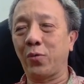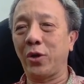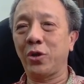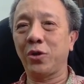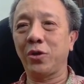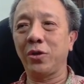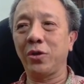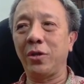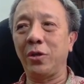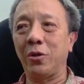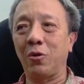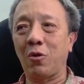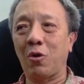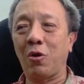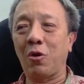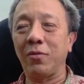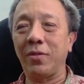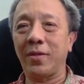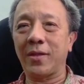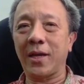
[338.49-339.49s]
question, the
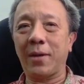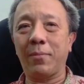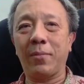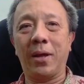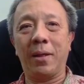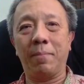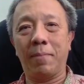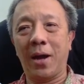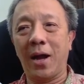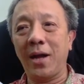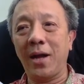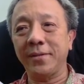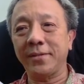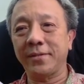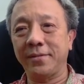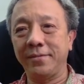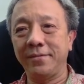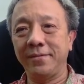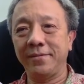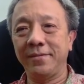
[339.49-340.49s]
concept and
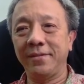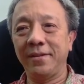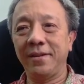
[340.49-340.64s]
parts,